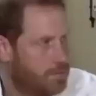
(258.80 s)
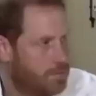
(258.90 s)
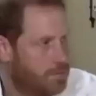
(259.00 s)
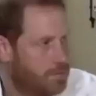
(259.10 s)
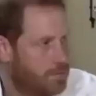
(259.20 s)

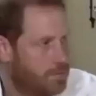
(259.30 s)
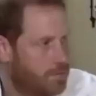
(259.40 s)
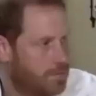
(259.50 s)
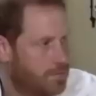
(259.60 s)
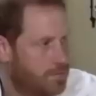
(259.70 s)

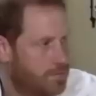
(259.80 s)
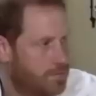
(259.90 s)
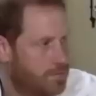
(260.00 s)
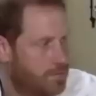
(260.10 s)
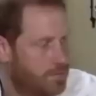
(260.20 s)

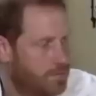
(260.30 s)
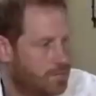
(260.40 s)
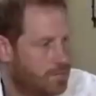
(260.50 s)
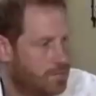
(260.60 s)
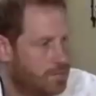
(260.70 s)

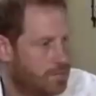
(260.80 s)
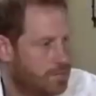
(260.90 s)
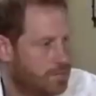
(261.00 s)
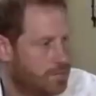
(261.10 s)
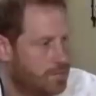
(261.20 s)

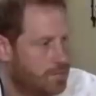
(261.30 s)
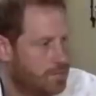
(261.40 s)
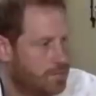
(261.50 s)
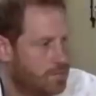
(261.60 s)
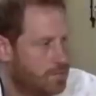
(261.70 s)

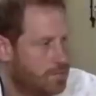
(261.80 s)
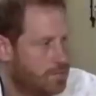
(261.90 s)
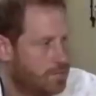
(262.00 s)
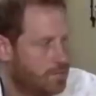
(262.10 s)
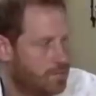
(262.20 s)

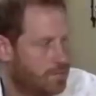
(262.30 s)
(not speaking)